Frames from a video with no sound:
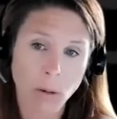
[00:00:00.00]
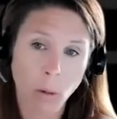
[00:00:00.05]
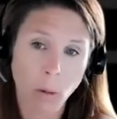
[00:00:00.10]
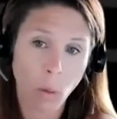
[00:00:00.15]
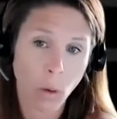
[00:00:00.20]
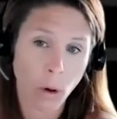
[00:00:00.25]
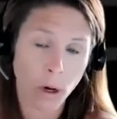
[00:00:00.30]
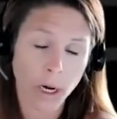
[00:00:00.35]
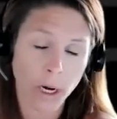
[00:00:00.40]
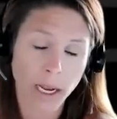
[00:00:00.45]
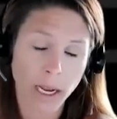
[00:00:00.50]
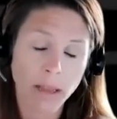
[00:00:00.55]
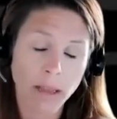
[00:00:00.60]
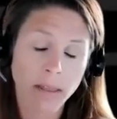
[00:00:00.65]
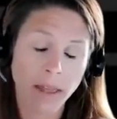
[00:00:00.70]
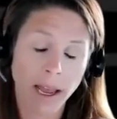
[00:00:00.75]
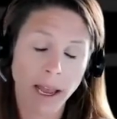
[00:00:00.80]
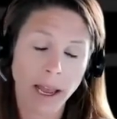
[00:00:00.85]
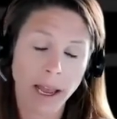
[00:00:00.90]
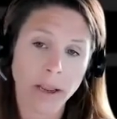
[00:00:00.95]
the wording
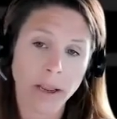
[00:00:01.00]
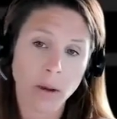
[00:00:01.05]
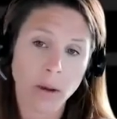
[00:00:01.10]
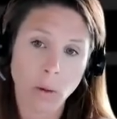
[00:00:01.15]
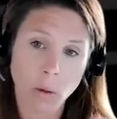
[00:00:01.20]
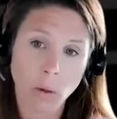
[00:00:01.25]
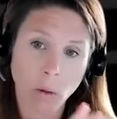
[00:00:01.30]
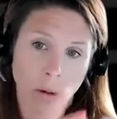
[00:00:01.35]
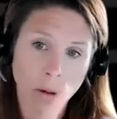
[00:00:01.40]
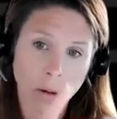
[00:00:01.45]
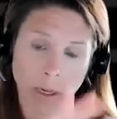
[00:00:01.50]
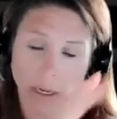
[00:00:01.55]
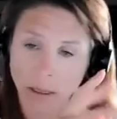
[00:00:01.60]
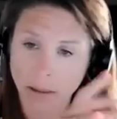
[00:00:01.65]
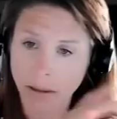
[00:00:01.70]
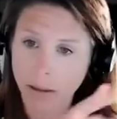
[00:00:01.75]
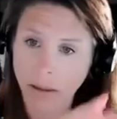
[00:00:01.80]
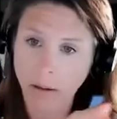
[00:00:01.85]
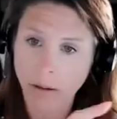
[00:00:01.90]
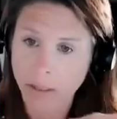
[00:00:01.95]
that Google
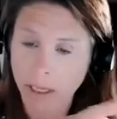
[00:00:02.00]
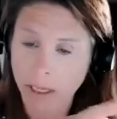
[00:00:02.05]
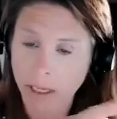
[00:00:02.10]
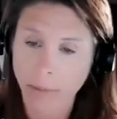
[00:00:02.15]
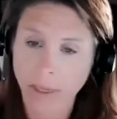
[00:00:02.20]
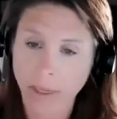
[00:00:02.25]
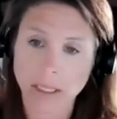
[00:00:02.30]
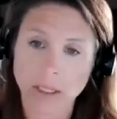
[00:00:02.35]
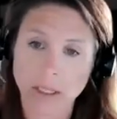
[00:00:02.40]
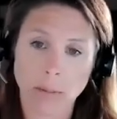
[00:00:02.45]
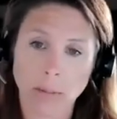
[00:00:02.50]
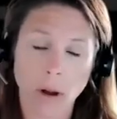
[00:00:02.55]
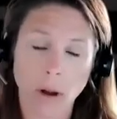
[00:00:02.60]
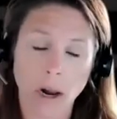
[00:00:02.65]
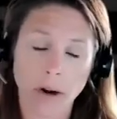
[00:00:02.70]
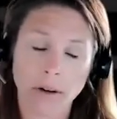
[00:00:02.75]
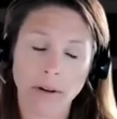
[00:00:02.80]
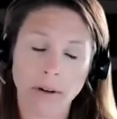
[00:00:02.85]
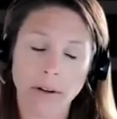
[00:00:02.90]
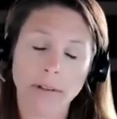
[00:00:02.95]
and those companies are
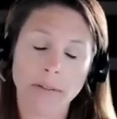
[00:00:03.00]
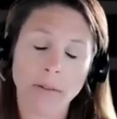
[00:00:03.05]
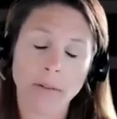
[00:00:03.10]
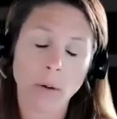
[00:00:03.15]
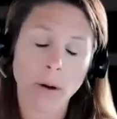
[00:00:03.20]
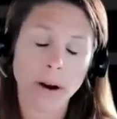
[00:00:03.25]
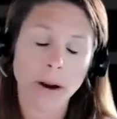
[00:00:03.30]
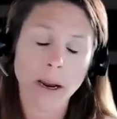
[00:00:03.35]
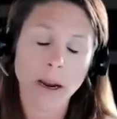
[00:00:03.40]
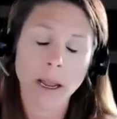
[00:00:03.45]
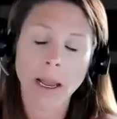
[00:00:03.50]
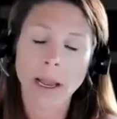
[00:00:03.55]
monitoring for.